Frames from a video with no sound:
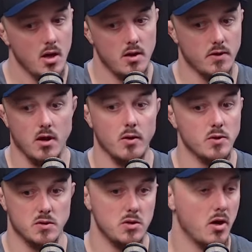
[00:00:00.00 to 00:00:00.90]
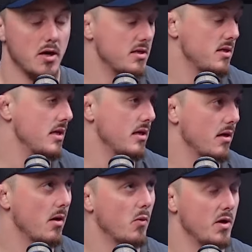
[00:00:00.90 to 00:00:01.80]
if a guy was wanting
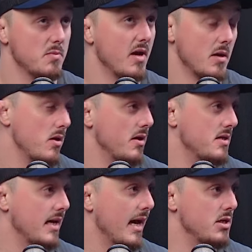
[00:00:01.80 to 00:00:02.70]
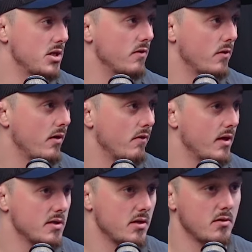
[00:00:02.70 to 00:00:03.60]
to make 90 kg for whatever
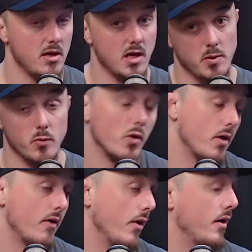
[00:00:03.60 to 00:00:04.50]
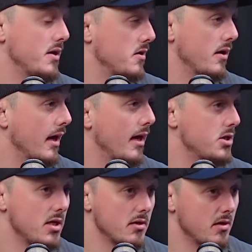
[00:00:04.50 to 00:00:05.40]
reason, he could be walking around at 99
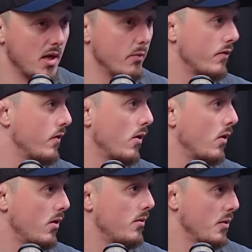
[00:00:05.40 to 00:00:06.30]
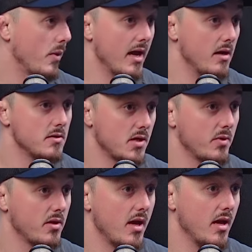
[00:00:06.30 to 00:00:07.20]
kg the day before the weigh-in type
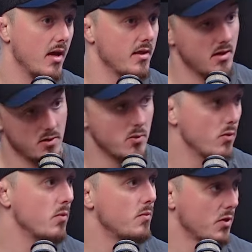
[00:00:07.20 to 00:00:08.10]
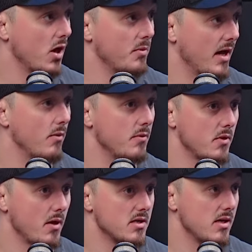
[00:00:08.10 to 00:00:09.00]
of thing, and then it would all come down
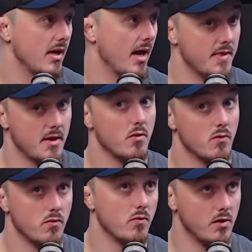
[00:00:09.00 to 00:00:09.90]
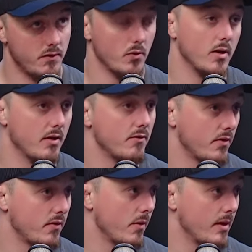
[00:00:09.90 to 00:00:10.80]
nicely and then refuel again for
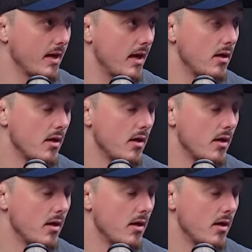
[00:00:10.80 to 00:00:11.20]
the following day.